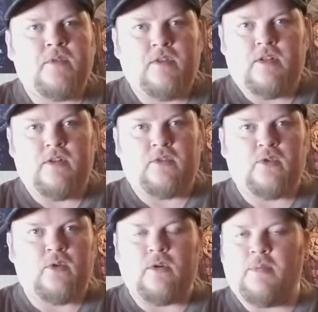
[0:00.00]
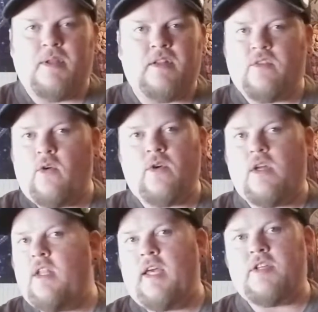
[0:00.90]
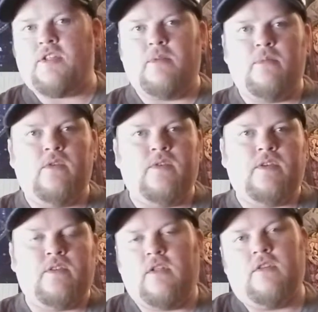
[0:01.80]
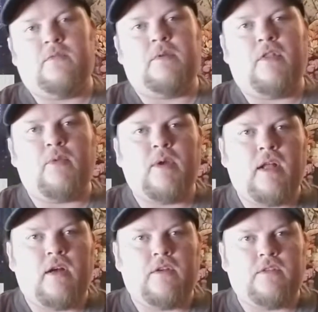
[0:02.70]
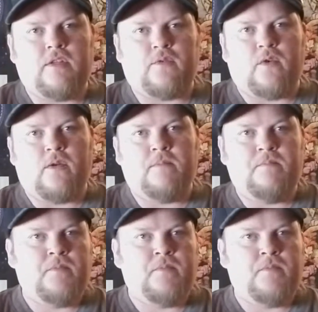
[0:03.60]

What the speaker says: You know, it's cool completing this whole collection of movies. You know, I spent $3 each for them.